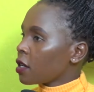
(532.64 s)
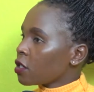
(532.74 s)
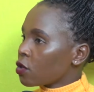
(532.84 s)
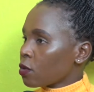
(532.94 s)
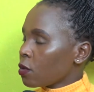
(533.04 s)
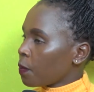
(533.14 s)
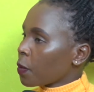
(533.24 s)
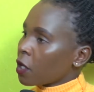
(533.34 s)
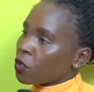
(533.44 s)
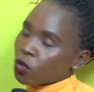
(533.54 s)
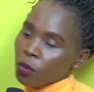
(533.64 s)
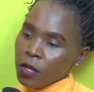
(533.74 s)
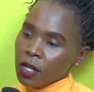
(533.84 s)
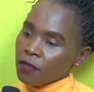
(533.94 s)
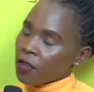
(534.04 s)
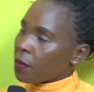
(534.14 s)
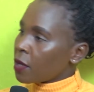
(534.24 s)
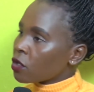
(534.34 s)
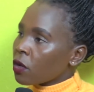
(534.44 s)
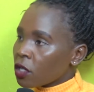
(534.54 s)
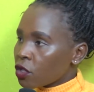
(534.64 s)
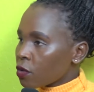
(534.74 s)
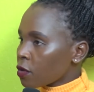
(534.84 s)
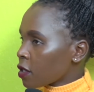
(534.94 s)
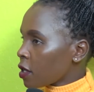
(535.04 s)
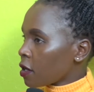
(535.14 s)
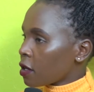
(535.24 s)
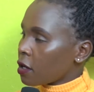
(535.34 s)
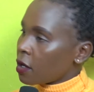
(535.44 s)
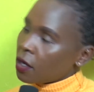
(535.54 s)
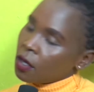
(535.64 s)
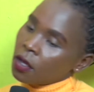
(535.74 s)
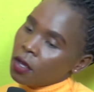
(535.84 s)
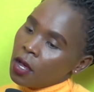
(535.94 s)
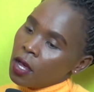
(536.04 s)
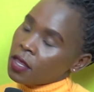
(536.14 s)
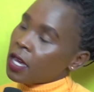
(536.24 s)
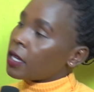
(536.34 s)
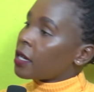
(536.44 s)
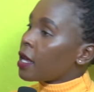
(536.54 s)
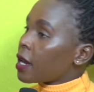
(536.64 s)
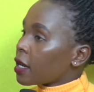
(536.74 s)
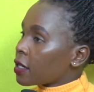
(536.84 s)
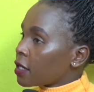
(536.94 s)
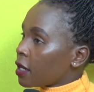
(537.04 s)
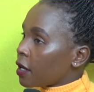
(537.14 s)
lead to so many even mental issues and other indirect